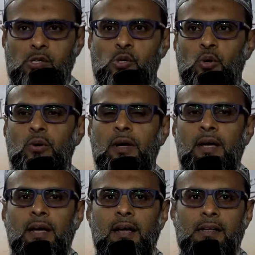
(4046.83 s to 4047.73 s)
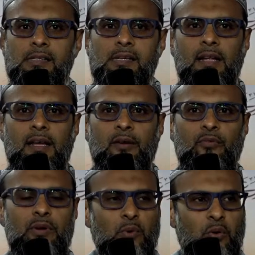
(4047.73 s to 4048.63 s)
So consider
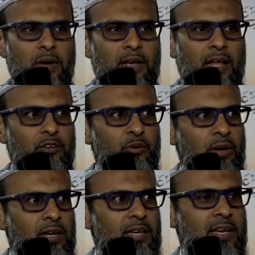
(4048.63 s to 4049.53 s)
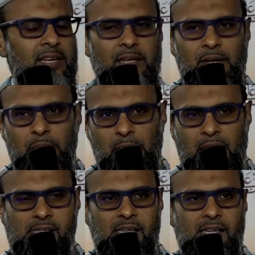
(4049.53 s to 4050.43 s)
every moment that you are here, the
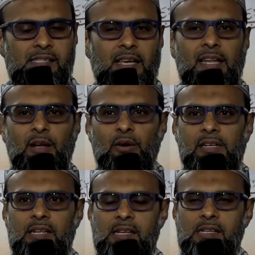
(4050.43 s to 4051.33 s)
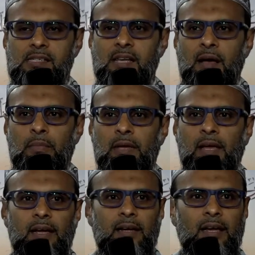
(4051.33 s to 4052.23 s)
blessings and the good deeds are
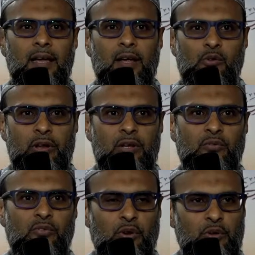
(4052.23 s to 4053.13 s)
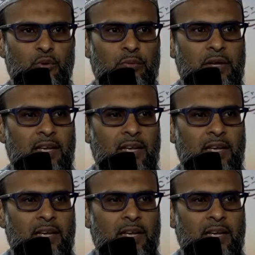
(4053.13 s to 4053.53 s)
being written for you.